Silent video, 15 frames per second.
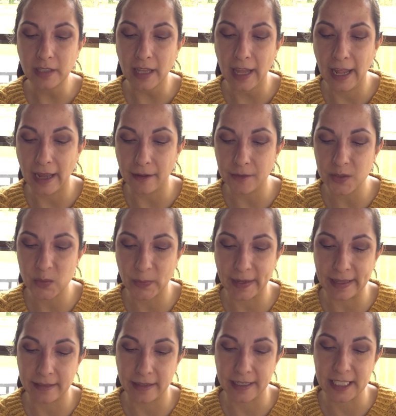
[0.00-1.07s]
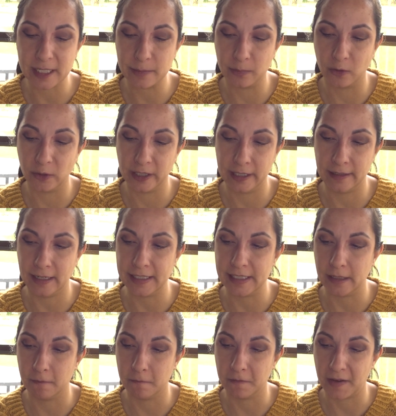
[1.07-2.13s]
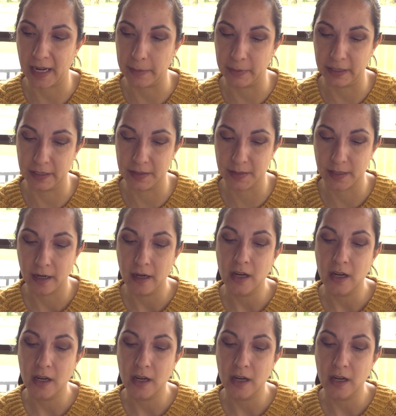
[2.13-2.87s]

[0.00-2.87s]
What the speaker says: held with Explorer Knits and Fibers